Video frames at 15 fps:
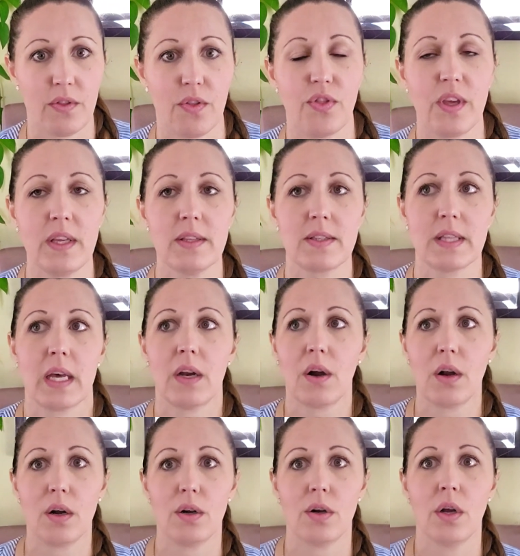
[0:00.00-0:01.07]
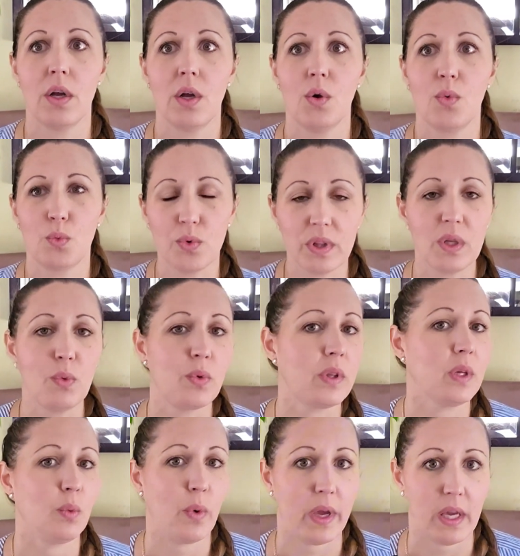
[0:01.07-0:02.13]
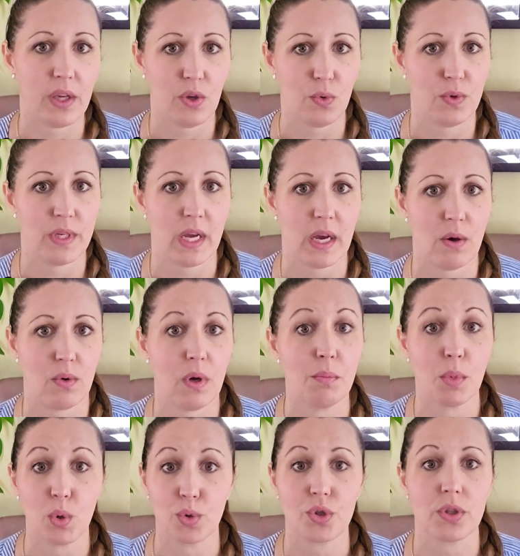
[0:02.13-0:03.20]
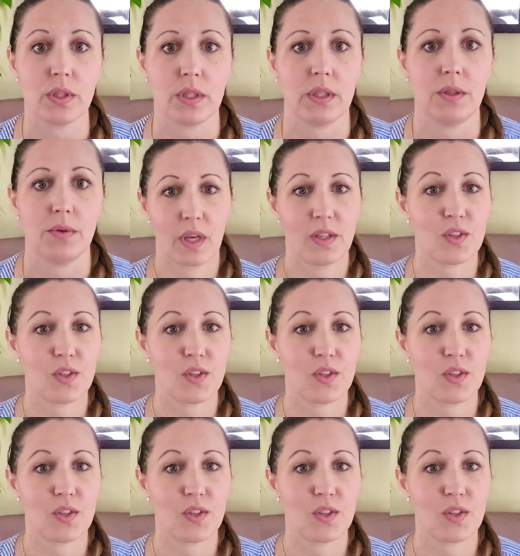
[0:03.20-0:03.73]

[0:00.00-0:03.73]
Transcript: The things that are really, really weighing you down emotionally.